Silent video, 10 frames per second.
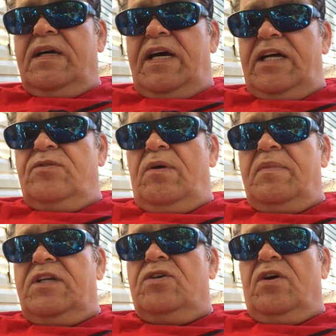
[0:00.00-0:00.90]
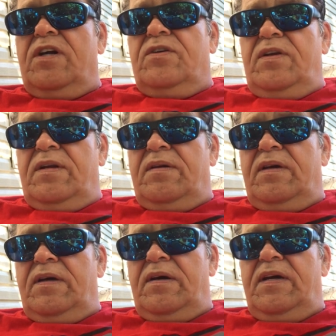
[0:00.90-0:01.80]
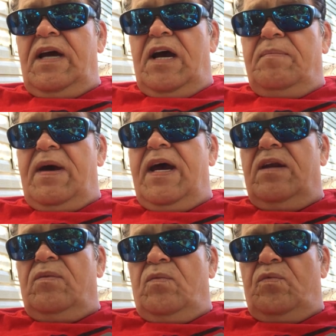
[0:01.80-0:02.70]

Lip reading: Kids will mature into young men.